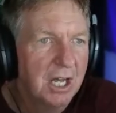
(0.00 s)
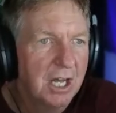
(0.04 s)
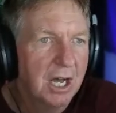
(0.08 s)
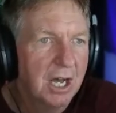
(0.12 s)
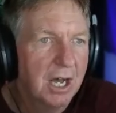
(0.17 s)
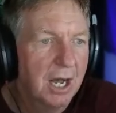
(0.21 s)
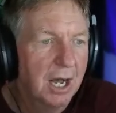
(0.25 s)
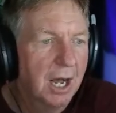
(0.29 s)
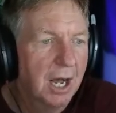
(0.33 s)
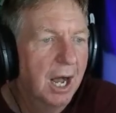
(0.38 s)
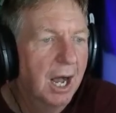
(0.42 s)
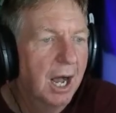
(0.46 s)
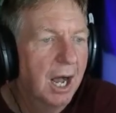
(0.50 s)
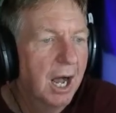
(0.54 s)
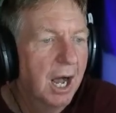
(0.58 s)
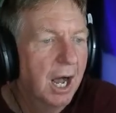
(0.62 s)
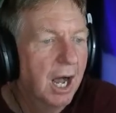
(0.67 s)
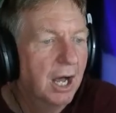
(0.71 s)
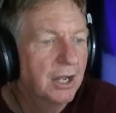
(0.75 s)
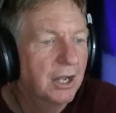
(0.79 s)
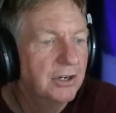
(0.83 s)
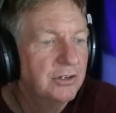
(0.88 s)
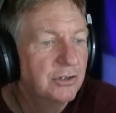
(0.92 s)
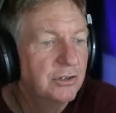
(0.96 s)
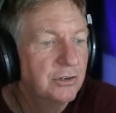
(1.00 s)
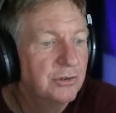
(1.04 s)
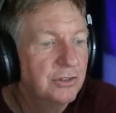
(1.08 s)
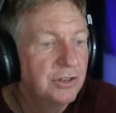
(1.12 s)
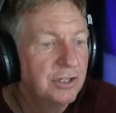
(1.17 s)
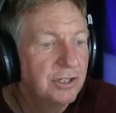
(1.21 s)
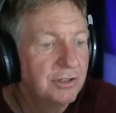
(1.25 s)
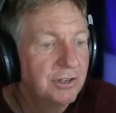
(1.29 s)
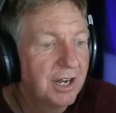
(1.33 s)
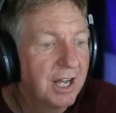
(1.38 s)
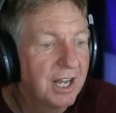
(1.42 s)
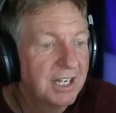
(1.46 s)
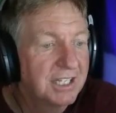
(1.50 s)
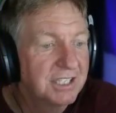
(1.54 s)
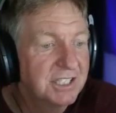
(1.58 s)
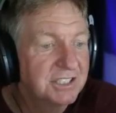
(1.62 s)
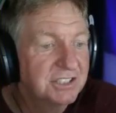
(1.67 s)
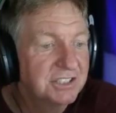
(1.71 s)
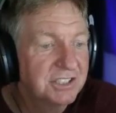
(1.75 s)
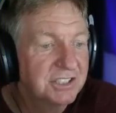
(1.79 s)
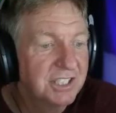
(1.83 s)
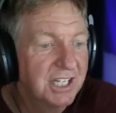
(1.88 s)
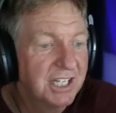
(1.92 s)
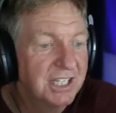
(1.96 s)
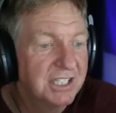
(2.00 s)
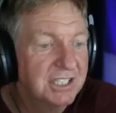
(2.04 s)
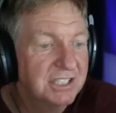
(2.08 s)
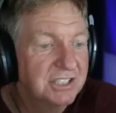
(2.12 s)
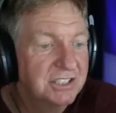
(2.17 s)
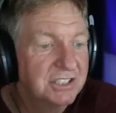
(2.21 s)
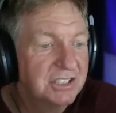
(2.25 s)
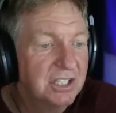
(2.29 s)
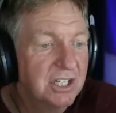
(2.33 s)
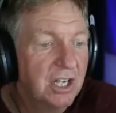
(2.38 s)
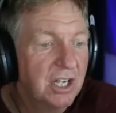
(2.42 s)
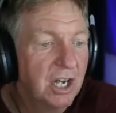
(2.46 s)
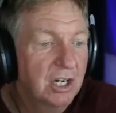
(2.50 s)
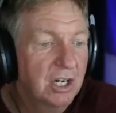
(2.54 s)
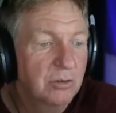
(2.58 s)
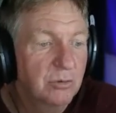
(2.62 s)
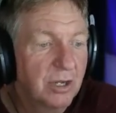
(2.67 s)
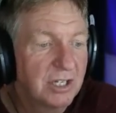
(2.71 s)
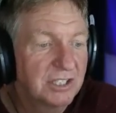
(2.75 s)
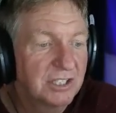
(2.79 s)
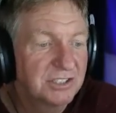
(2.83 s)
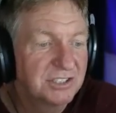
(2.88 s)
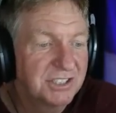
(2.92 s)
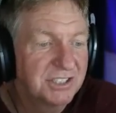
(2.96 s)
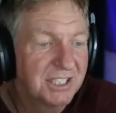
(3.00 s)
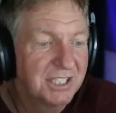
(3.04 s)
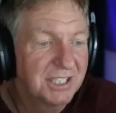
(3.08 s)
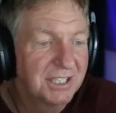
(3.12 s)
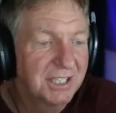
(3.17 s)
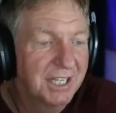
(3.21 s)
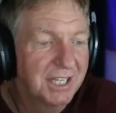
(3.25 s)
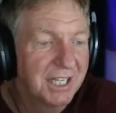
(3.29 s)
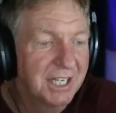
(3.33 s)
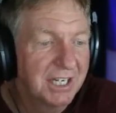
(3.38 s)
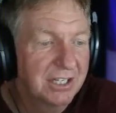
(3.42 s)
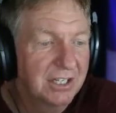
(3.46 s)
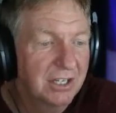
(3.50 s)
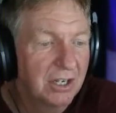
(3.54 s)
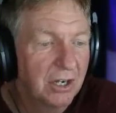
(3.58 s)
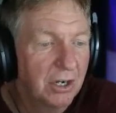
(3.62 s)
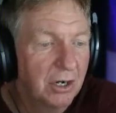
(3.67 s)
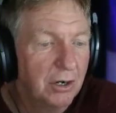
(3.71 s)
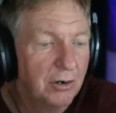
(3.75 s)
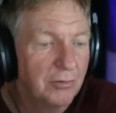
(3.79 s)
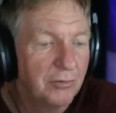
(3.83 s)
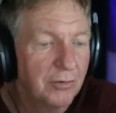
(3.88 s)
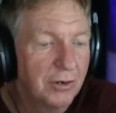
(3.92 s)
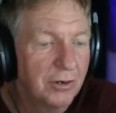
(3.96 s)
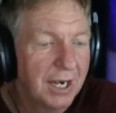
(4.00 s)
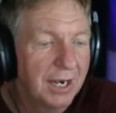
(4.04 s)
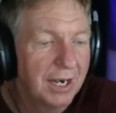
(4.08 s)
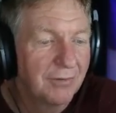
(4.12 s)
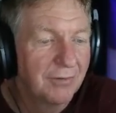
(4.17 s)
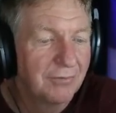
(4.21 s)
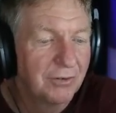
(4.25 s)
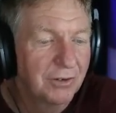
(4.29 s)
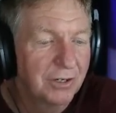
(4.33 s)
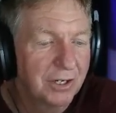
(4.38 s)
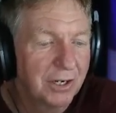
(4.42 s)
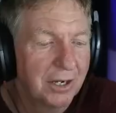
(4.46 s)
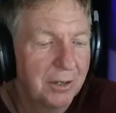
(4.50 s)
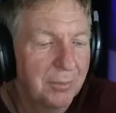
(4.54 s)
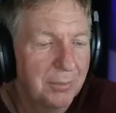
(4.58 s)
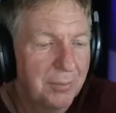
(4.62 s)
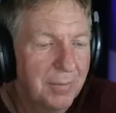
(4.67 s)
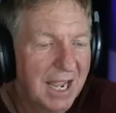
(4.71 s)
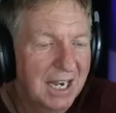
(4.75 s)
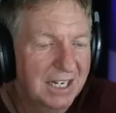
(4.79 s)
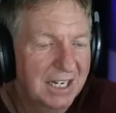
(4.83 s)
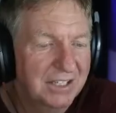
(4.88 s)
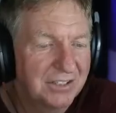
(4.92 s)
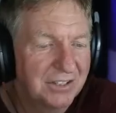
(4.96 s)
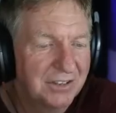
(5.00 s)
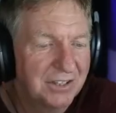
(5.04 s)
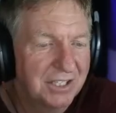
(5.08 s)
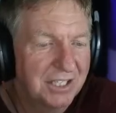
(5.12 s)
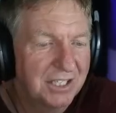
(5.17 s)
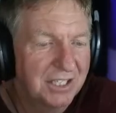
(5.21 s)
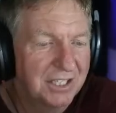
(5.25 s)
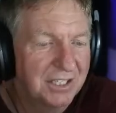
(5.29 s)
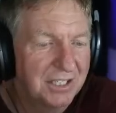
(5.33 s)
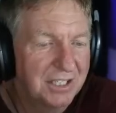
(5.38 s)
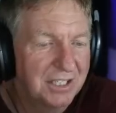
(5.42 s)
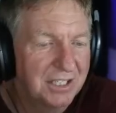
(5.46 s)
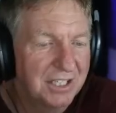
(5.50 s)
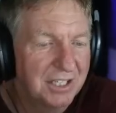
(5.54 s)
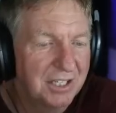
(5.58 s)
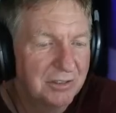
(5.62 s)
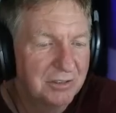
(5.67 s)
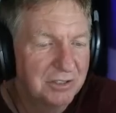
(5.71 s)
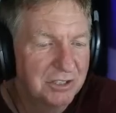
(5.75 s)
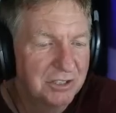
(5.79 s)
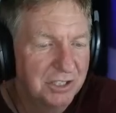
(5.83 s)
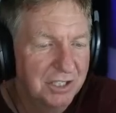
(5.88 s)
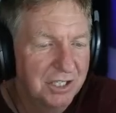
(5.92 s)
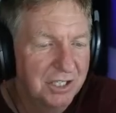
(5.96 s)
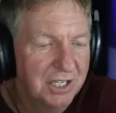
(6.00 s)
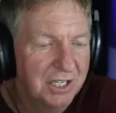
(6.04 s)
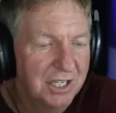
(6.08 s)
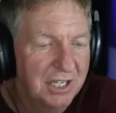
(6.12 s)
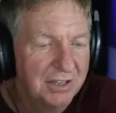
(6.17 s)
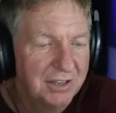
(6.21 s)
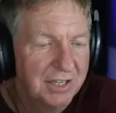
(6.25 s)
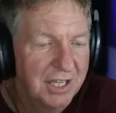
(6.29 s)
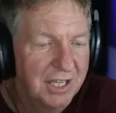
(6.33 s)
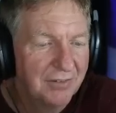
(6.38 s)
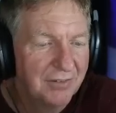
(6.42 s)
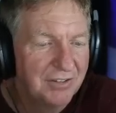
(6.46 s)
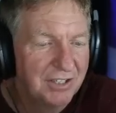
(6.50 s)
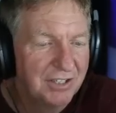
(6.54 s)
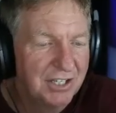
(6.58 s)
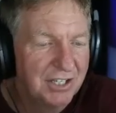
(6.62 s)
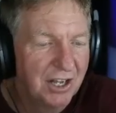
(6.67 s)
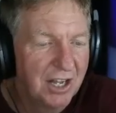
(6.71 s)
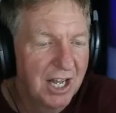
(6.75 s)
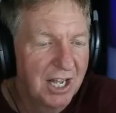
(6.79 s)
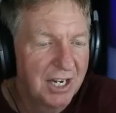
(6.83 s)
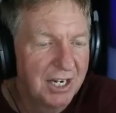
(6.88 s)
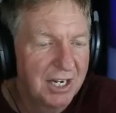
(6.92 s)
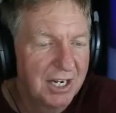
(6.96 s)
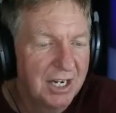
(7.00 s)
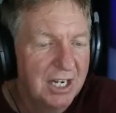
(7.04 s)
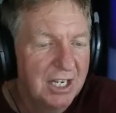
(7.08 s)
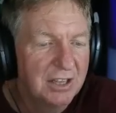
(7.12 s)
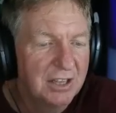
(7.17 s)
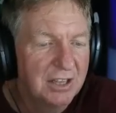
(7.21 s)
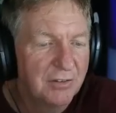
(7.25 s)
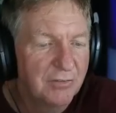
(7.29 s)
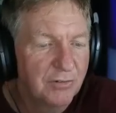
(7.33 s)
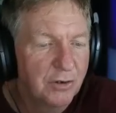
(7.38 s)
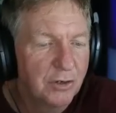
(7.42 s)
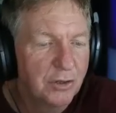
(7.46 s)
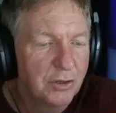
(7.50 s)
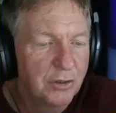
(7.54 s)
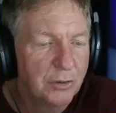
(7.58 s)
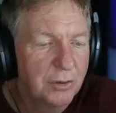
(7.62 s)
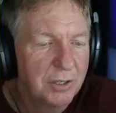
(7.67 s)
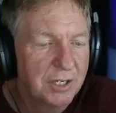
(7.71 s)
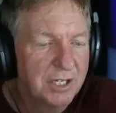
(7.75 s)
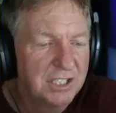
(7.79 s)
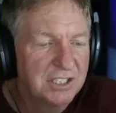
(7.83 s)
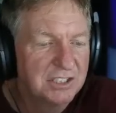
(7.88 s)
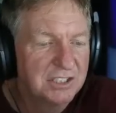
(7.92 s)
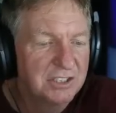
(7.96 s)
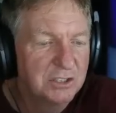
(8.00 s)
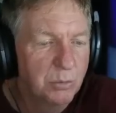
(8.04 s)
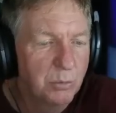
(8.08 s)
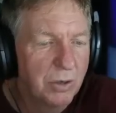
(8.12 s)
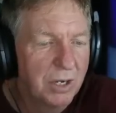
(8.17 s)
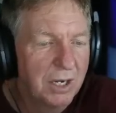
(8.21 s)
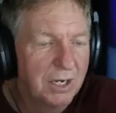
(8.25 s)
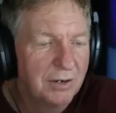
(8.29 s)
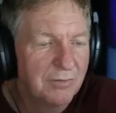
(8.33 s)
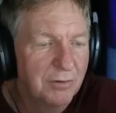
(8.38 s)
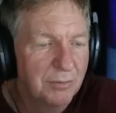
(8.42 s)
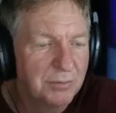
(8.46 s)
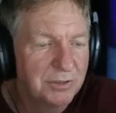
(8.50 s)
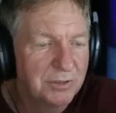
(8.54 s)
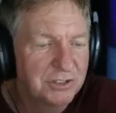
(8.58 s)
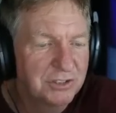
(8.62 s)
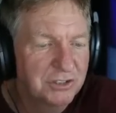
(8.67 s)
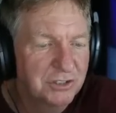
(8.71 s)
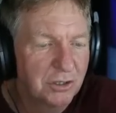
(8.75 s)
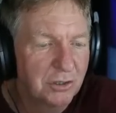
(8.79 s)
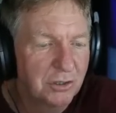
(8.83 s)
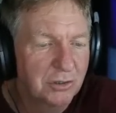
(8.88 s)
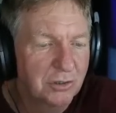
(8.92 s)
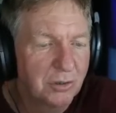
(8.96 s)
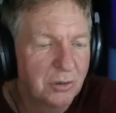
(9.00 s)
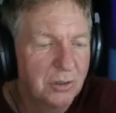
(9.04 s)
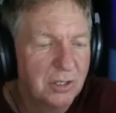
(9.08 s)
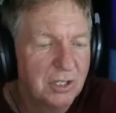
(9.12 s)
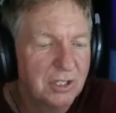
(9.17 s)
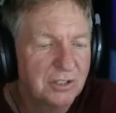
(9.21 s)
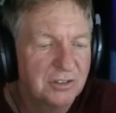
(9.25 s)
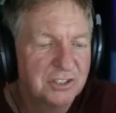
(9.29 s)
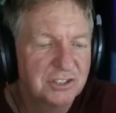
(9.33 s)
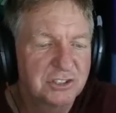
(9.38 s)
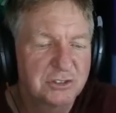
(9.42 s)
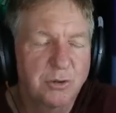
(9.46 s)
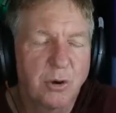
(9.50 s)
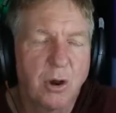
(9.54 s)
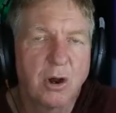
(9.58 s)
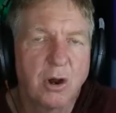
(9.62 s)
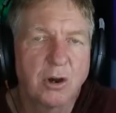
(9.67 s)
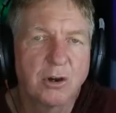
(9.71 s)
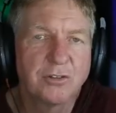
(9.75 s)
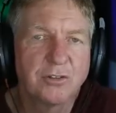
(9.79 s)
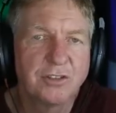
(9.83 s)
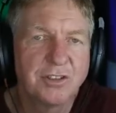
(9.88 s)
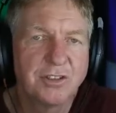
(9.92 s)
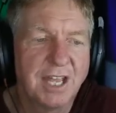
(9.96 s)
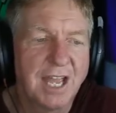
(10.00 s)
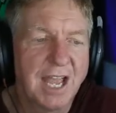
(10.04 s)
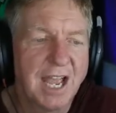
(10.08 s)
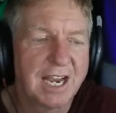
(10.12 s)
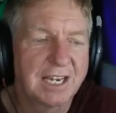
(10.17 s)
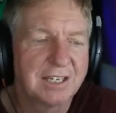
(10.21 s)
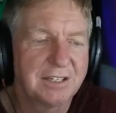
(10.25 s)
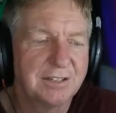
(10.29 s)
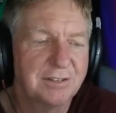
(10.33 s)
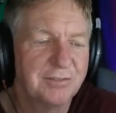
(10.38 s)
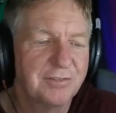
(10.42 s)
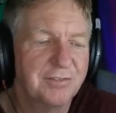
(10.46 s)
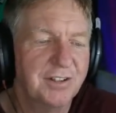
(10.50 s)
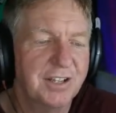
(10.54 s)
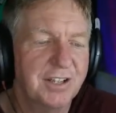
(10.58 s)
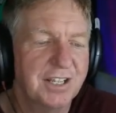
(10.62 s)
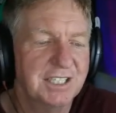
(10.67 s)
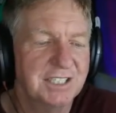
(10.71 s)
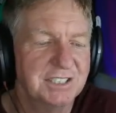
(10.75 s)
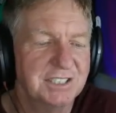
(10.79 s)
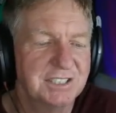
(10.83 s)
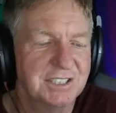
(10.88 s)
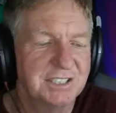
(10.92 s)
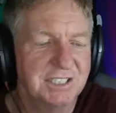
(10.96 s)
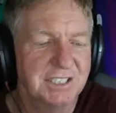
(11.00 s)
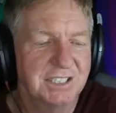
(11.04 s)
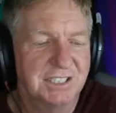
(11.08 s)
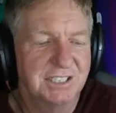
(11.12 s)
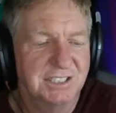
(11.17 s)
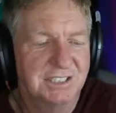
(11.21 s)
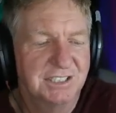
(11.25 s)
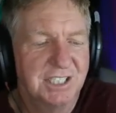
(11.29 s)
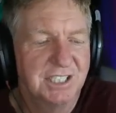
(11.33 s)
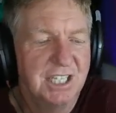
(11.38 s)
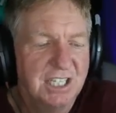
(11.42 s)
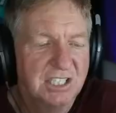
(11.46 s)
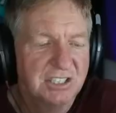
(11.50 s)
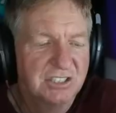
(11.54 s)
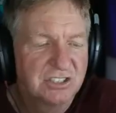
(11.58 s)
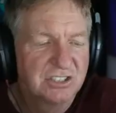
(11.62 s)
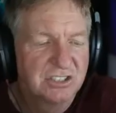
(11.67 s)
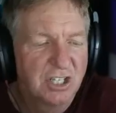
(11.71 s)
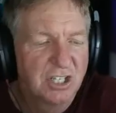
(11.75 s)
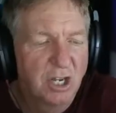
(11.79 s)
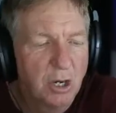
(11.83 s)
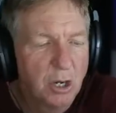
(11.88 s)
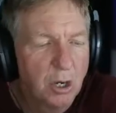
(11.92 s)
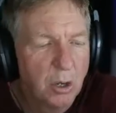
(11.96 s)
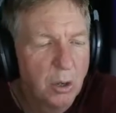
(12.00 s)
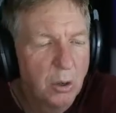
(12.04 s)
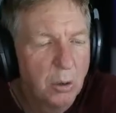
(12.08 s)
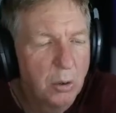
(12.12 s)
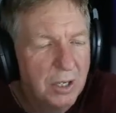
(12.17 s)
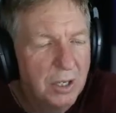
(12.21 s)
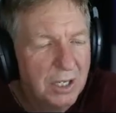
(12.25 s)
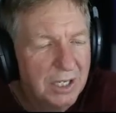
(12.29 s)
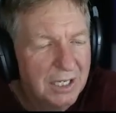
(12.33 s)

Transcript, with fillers: uh, under the United States, across the Atlantic, over Africa, back to the Indian Ocean. The heavy dot, the further it is away from the circle, the stronger the active phase is. So